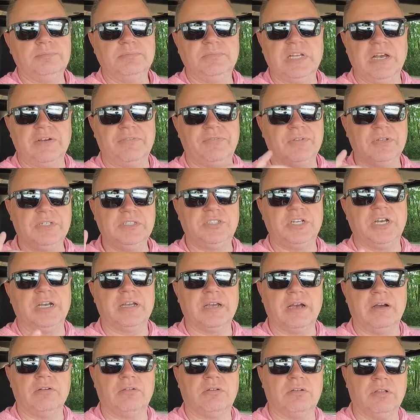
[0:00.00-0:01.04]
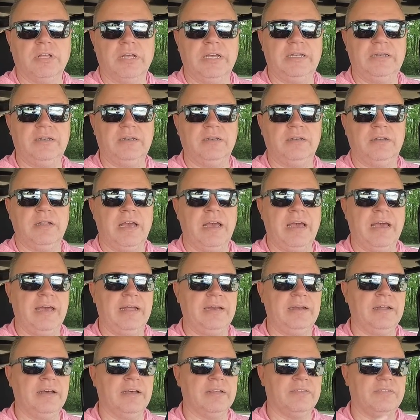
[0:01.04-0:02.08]
definitely check out Clayton,
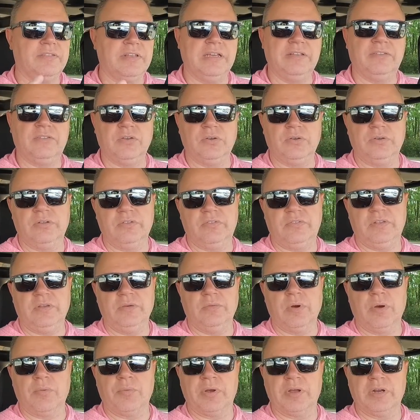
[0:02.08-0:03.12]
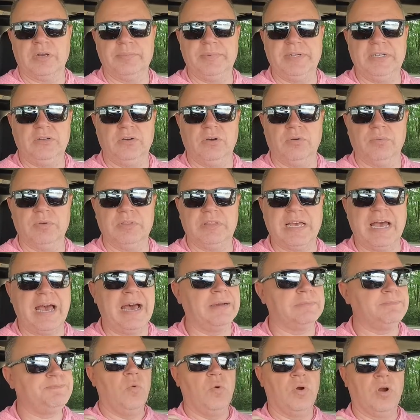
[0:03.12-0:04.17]
and stay tuned to see what we're going to be doing with
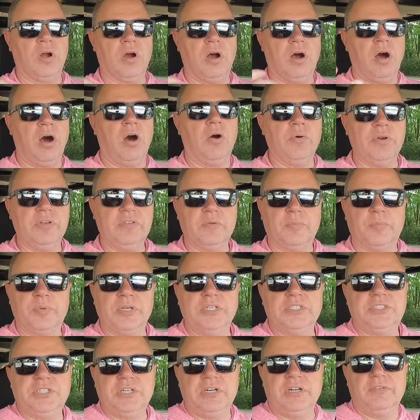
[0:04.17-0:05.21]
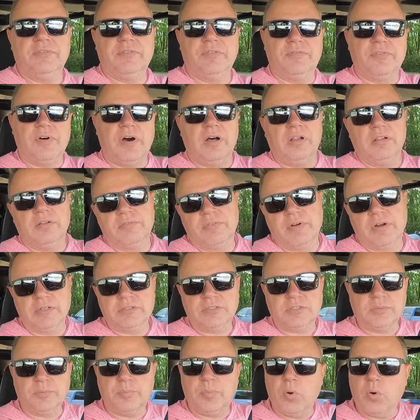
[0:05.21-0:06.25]
that. We're always appreciative of all of our
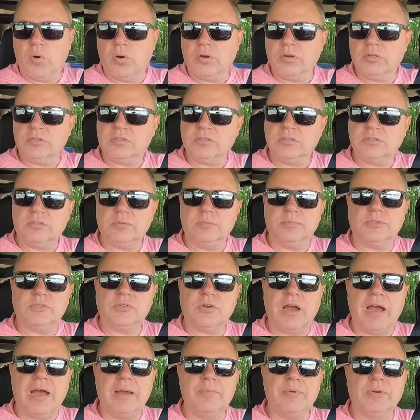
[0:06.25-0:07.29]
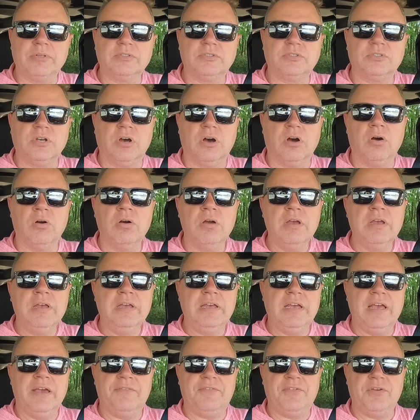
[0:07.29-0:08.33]
supporters and subscribers, so
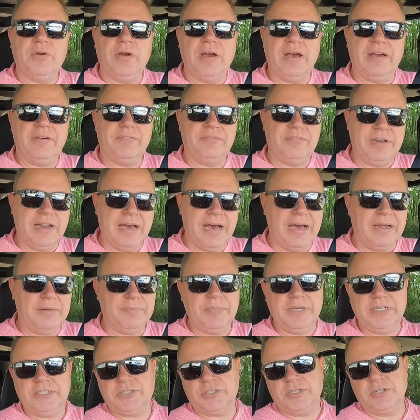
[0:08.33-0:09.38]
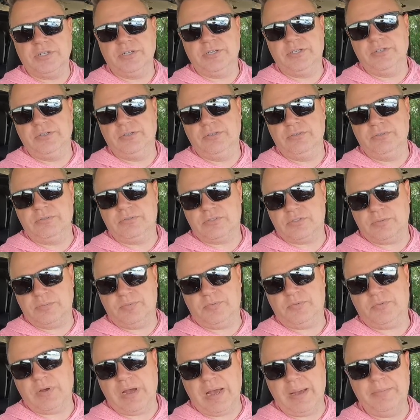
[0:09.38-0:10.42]
if you have not, make sure you
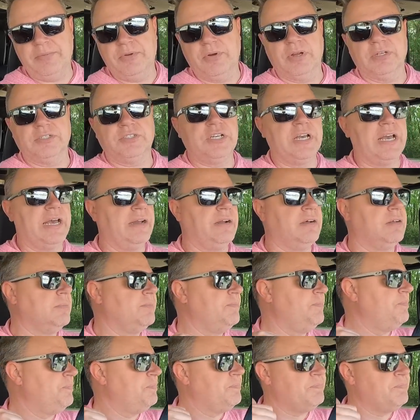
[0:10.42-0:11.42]
subscribe to our channel,